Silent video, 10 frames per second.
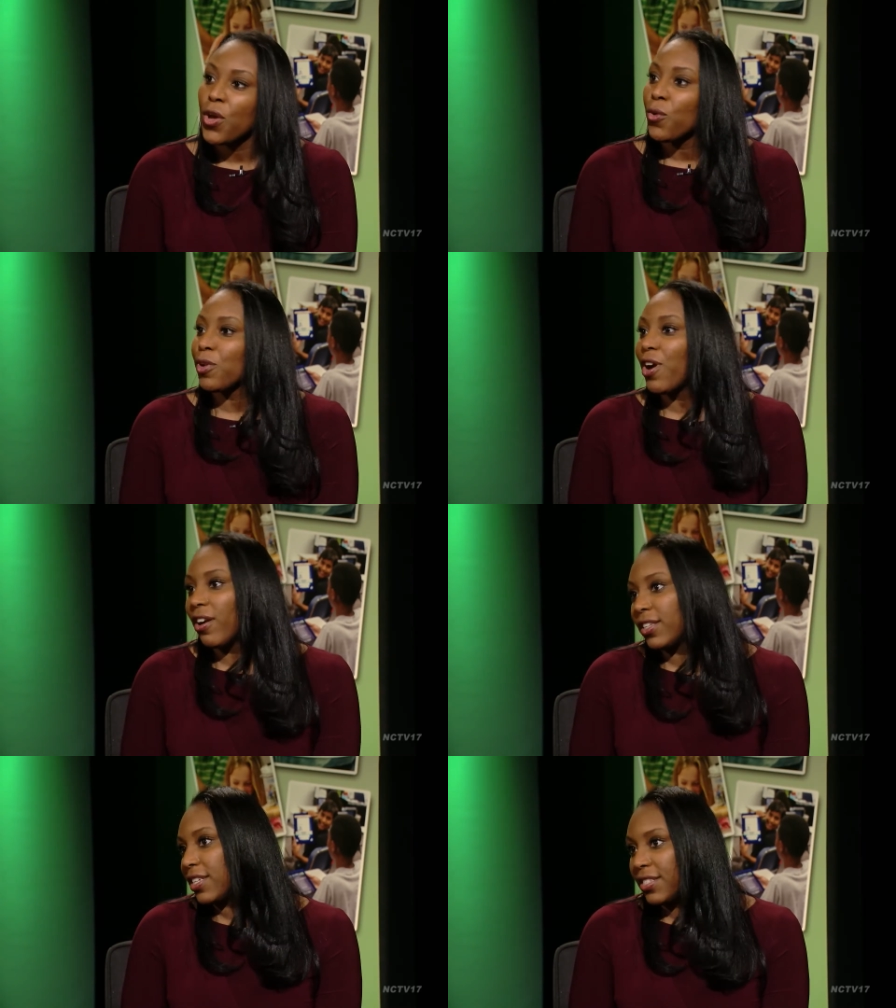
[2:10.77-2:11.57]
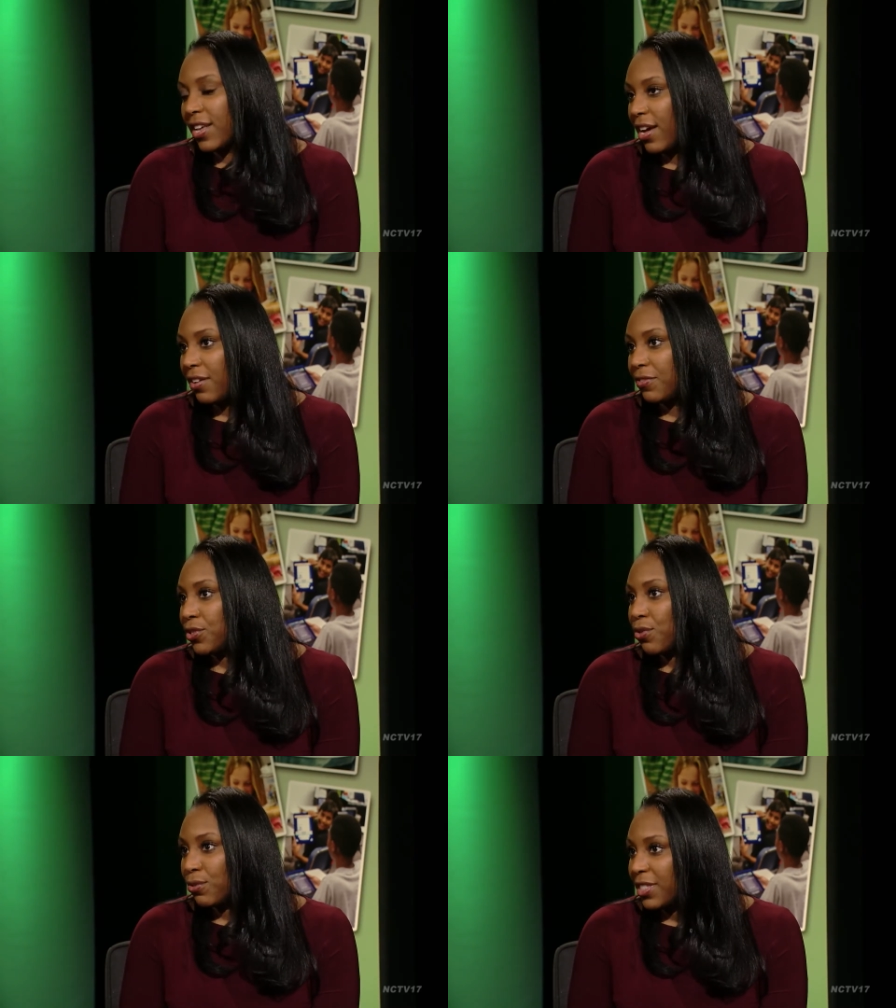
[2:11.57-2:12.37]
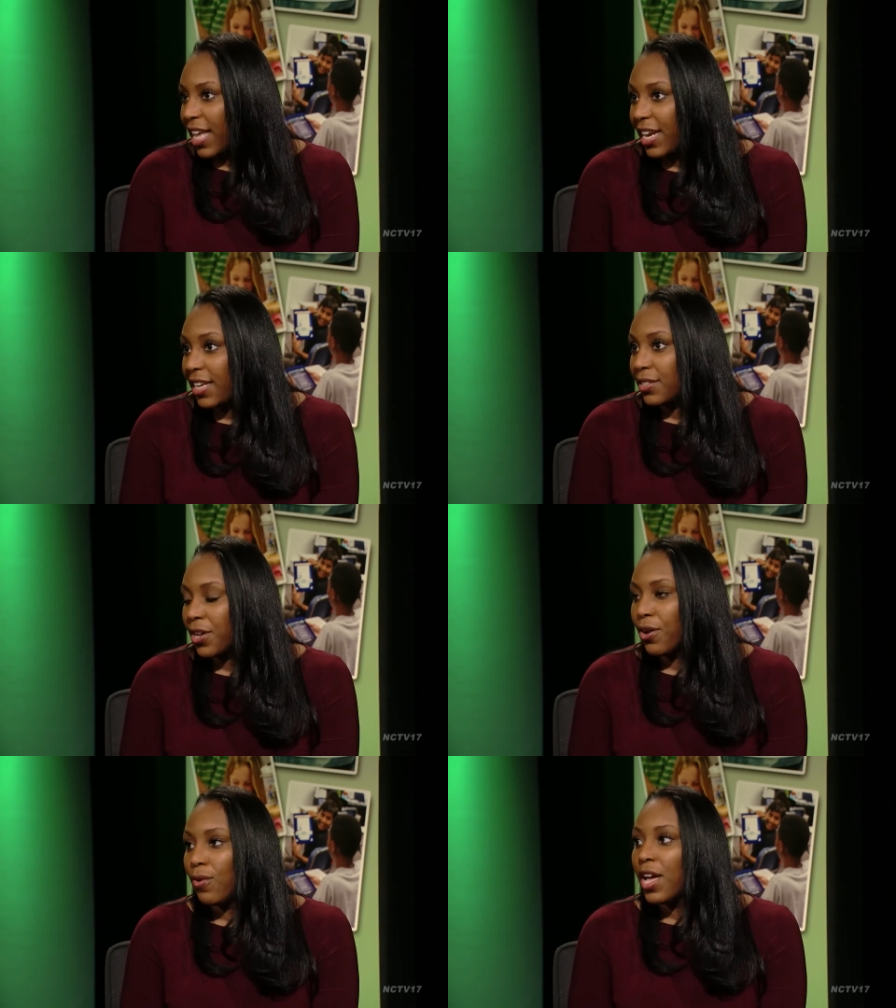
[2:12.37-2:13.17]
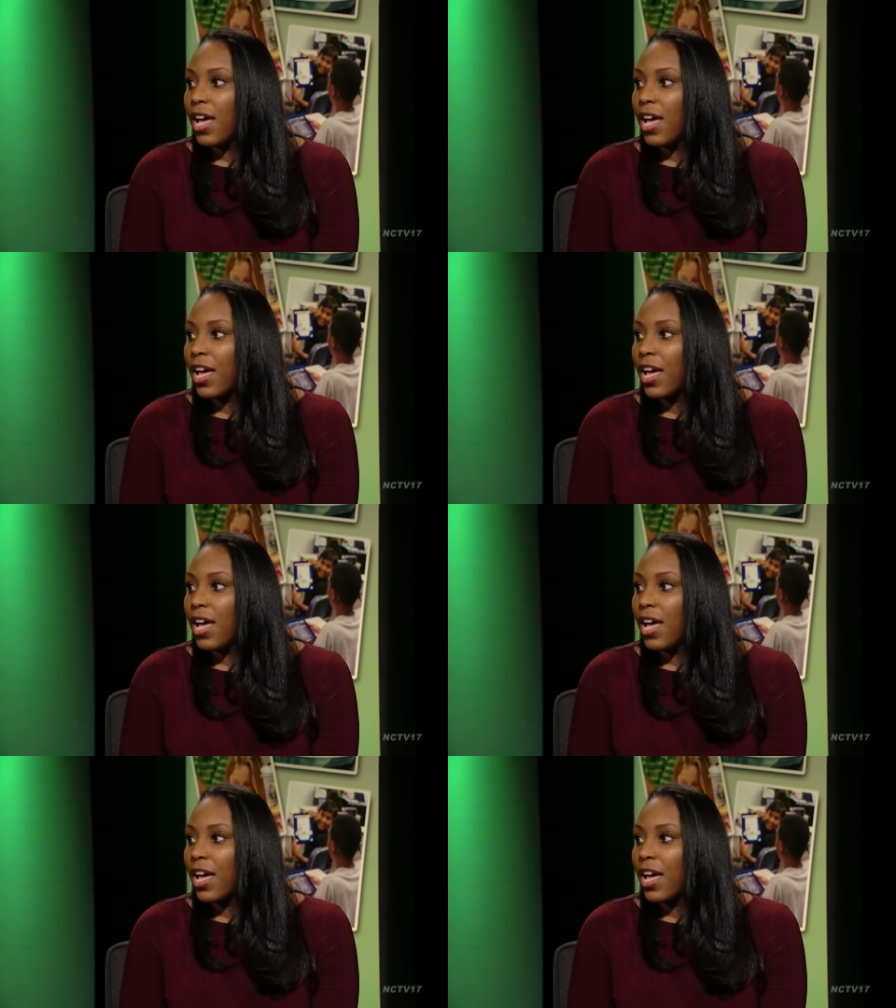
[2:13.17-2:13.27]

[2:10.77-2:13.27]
regardless of school setting. So